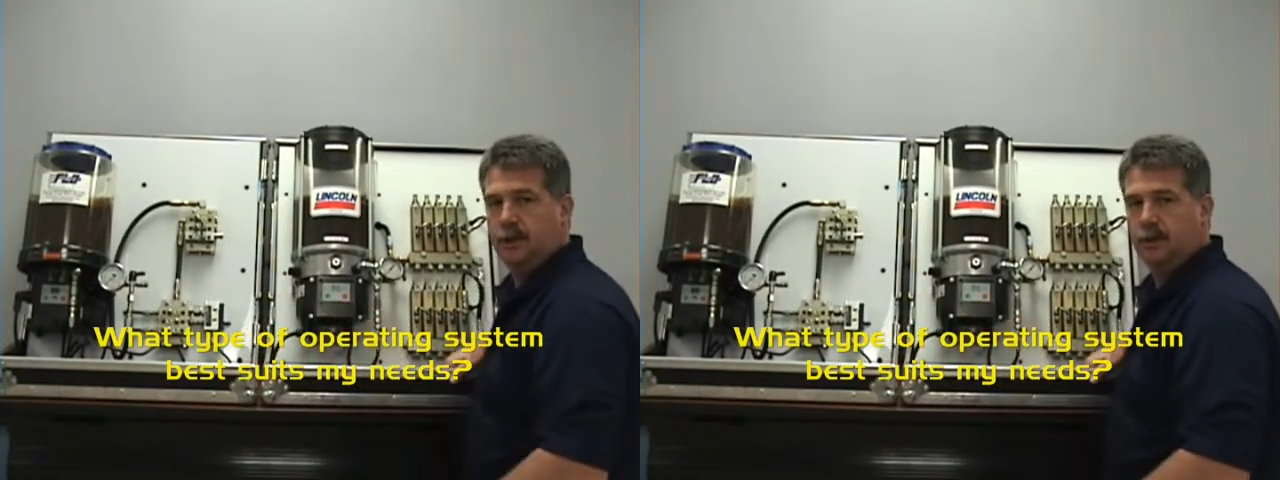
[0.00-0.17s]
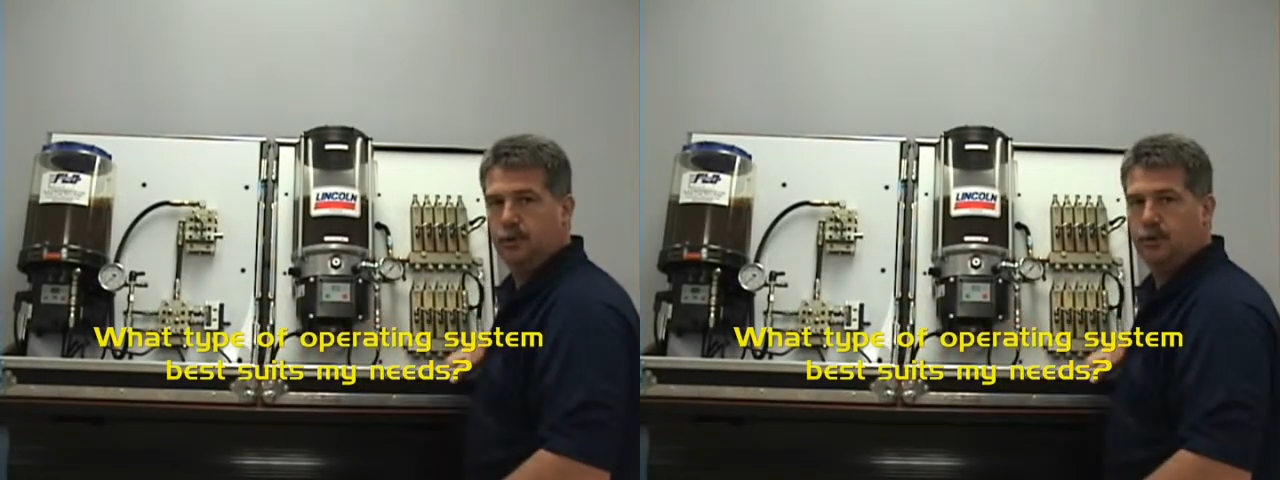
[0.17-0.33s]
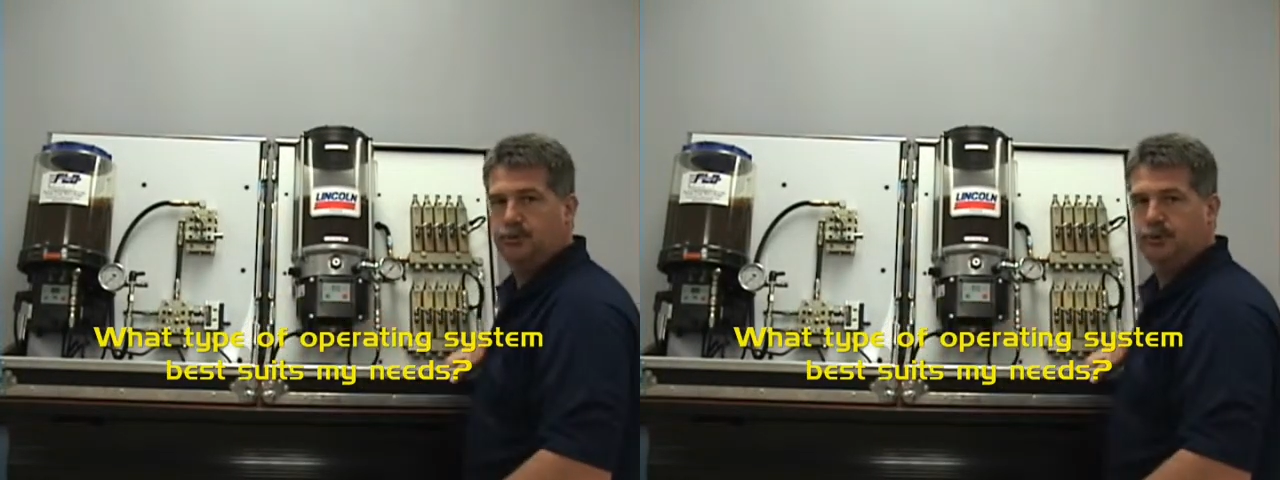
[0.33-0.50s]

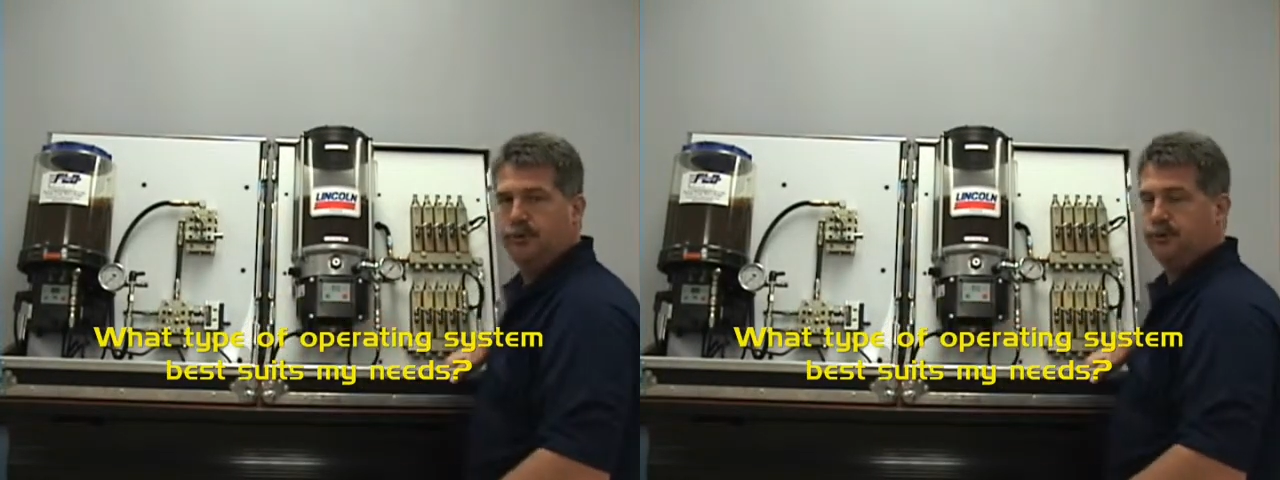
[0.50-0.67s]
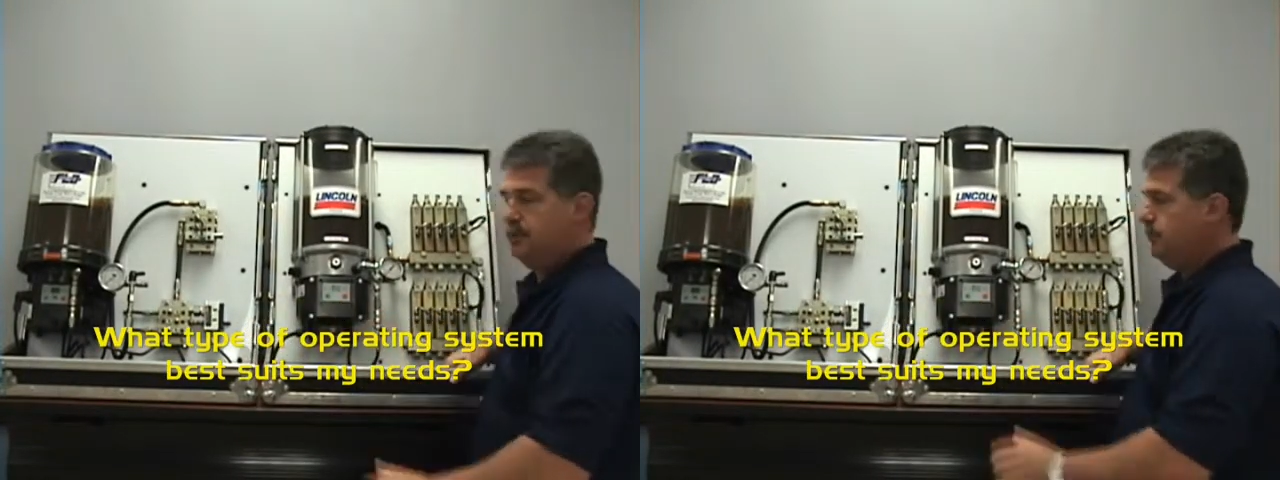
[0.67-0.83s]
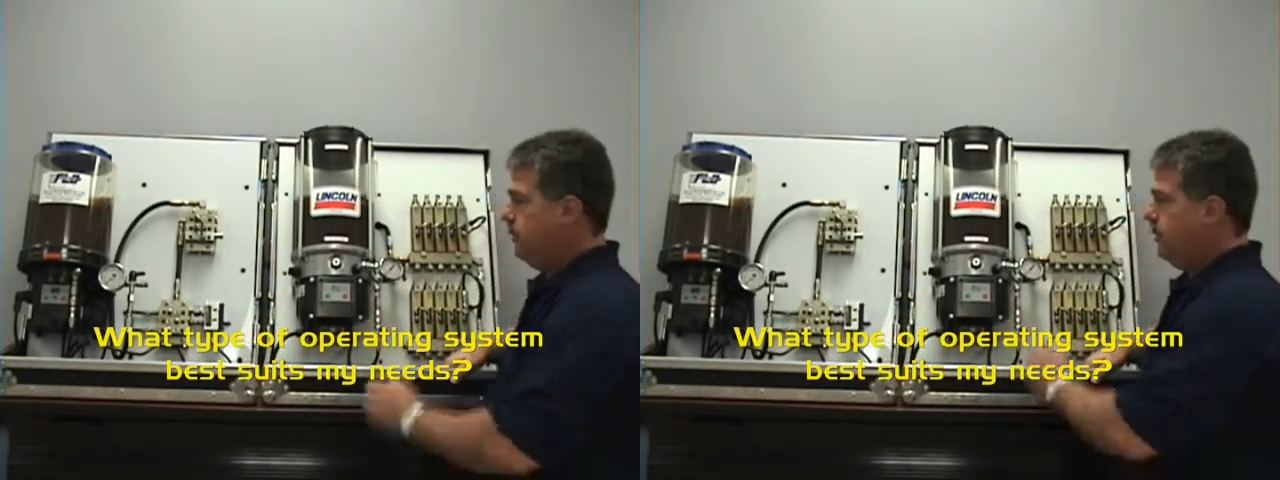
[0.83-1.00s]
lube
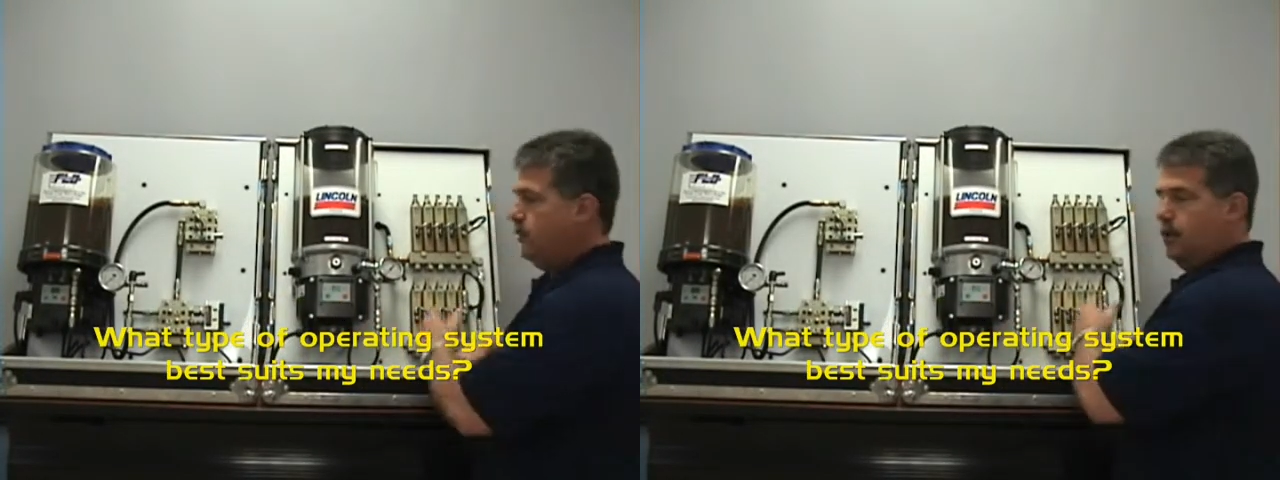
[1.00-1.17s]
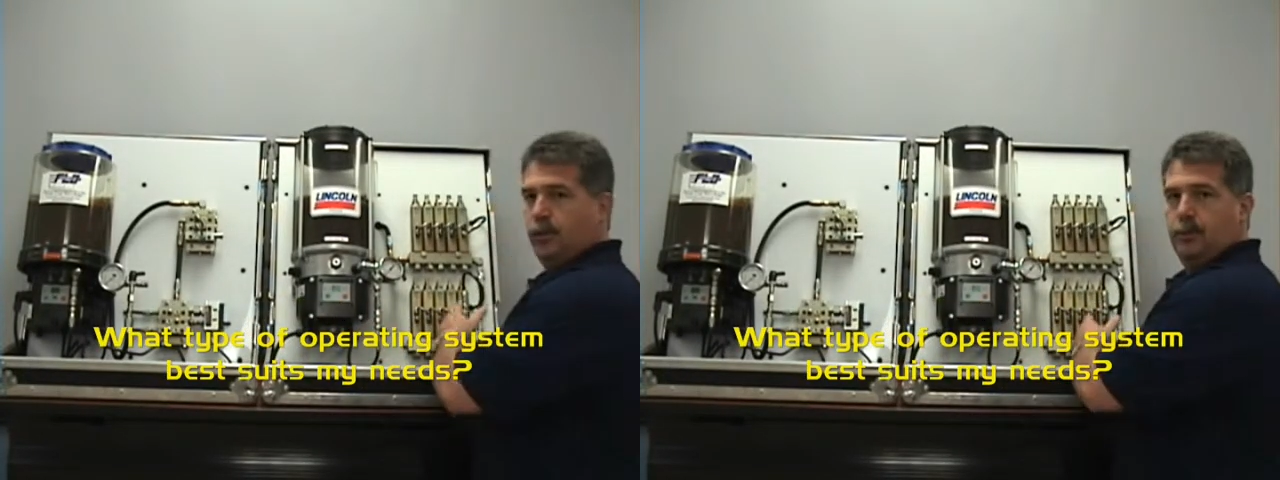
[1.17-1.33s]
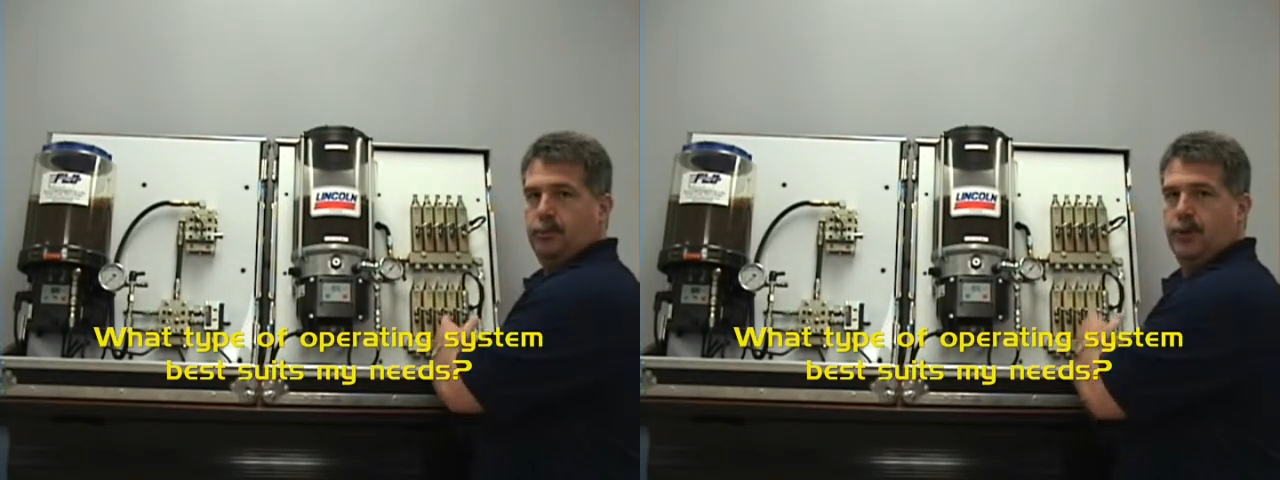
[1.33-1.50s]
system or a